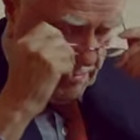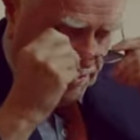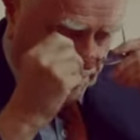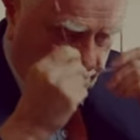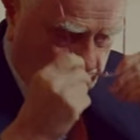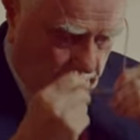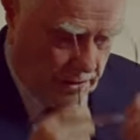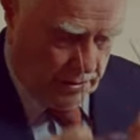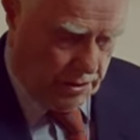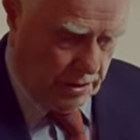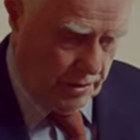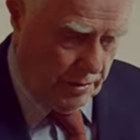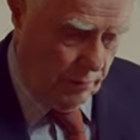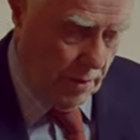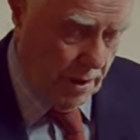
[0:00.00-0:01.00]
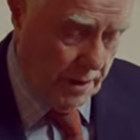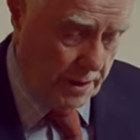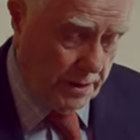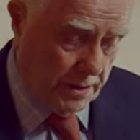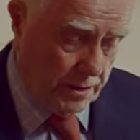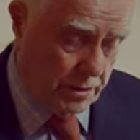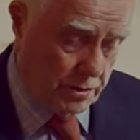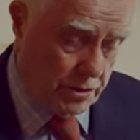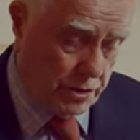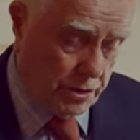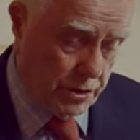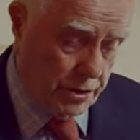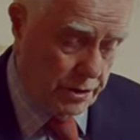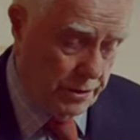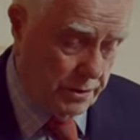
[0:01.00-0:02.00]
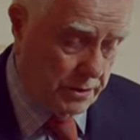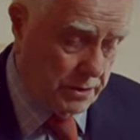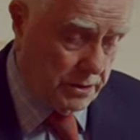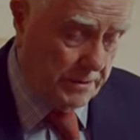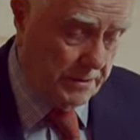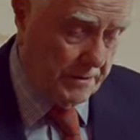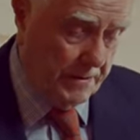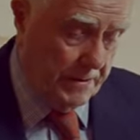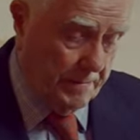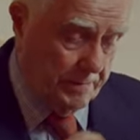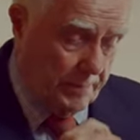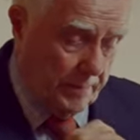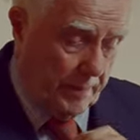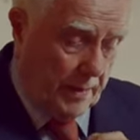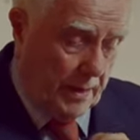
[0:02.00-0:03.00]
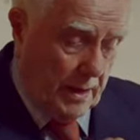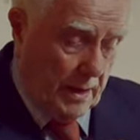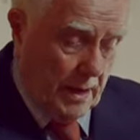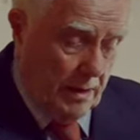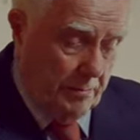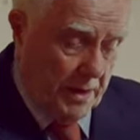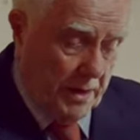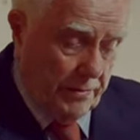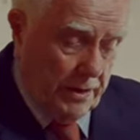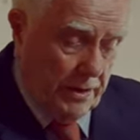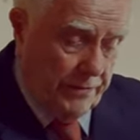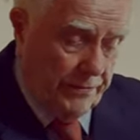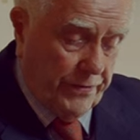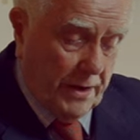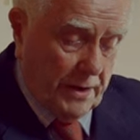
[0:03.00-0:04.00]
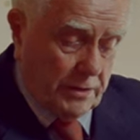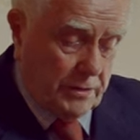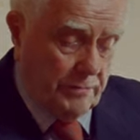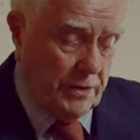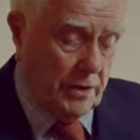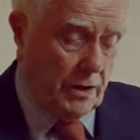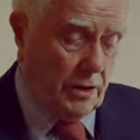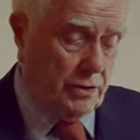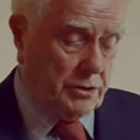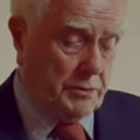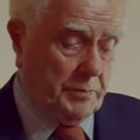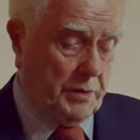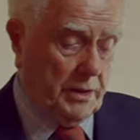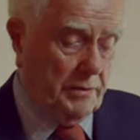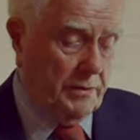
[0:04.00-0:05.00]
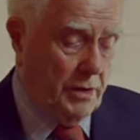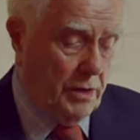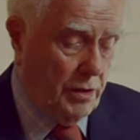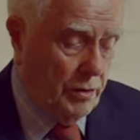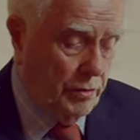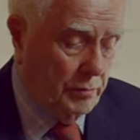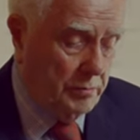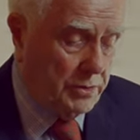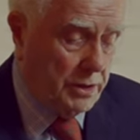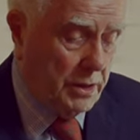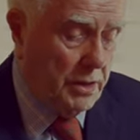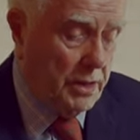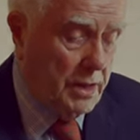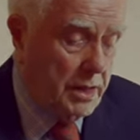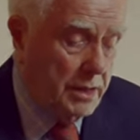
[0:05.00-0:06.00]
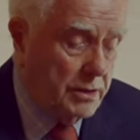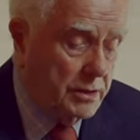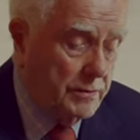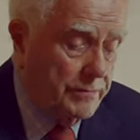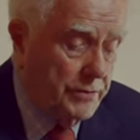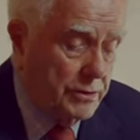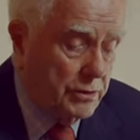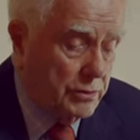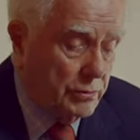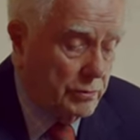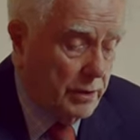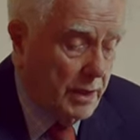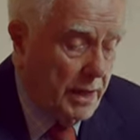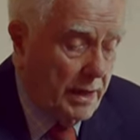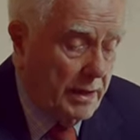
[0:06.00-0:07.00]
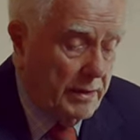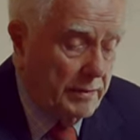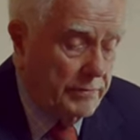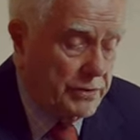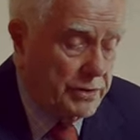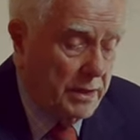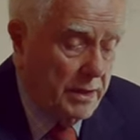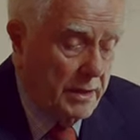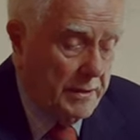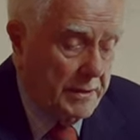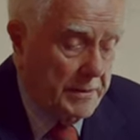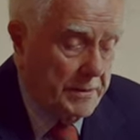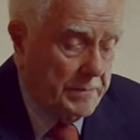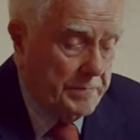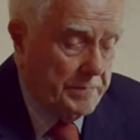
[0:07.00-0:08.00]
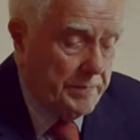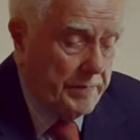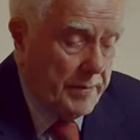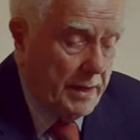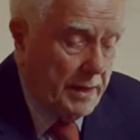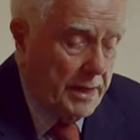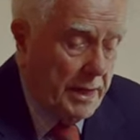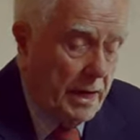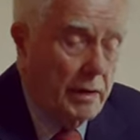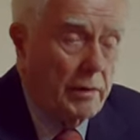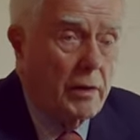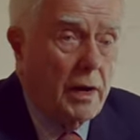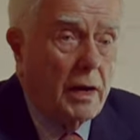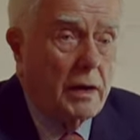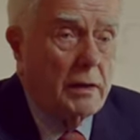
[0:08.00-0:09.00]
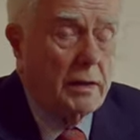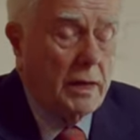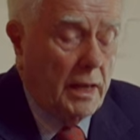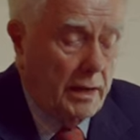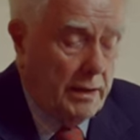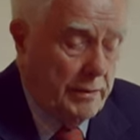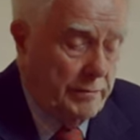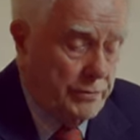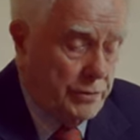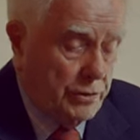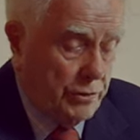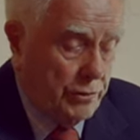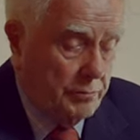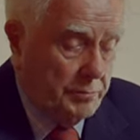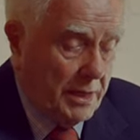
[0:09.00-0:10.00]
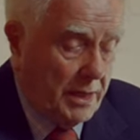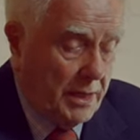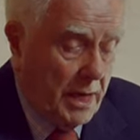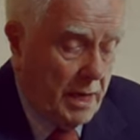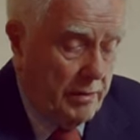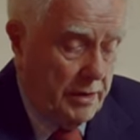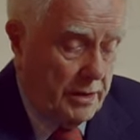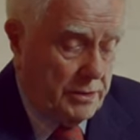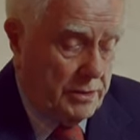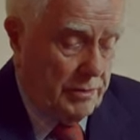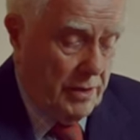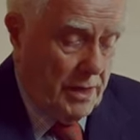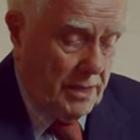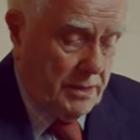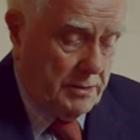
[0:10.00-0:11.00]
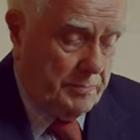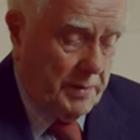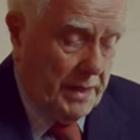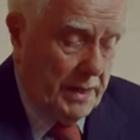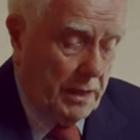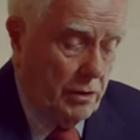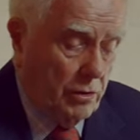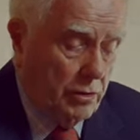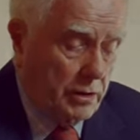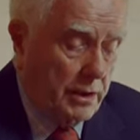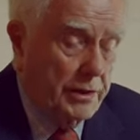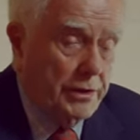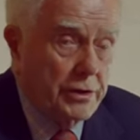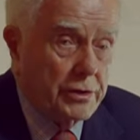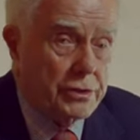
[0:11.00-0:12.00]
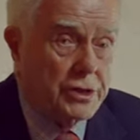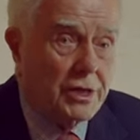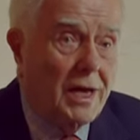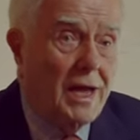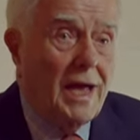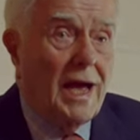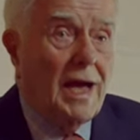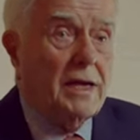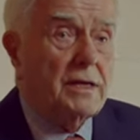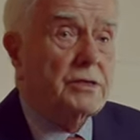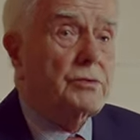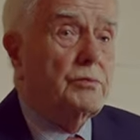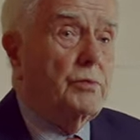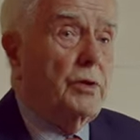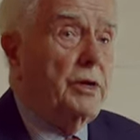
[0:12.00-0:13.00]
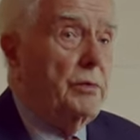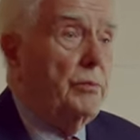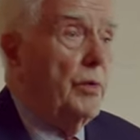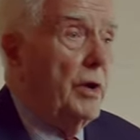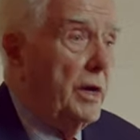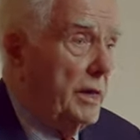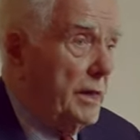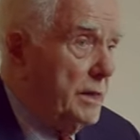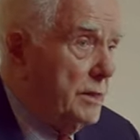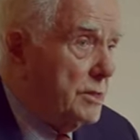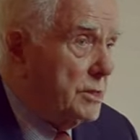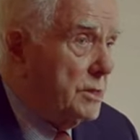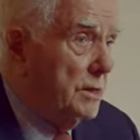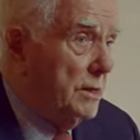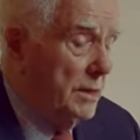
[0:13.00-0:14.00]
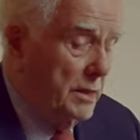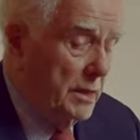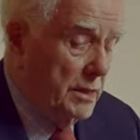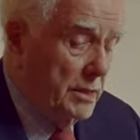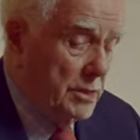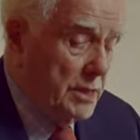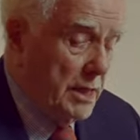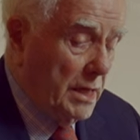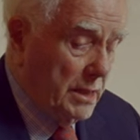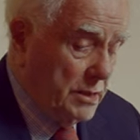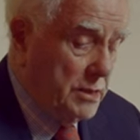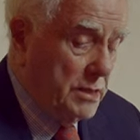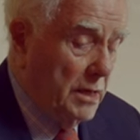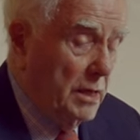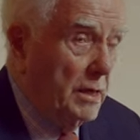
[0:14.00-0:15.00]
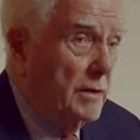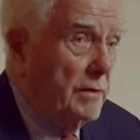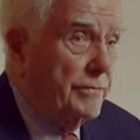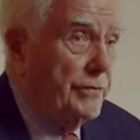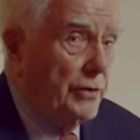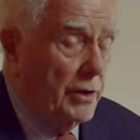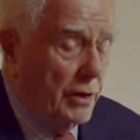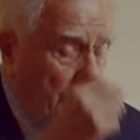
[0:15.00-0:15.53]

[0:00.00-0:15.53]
moves on to the wider concerns about the effect of the gospel in the homes and in individual lives, and how our lives should be characterized by godliness as we wait, he says, for the